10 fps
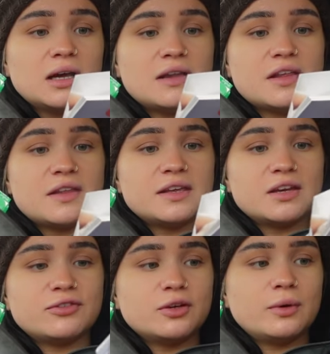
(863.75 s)
And then they
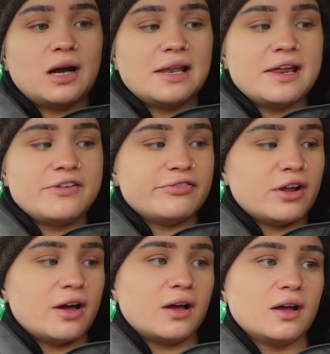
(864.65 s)
give you a
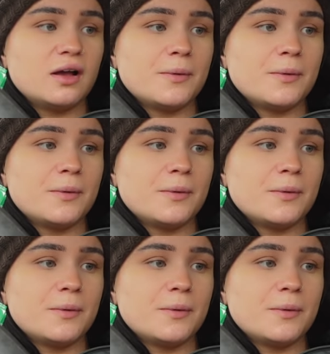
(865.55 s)
leaflet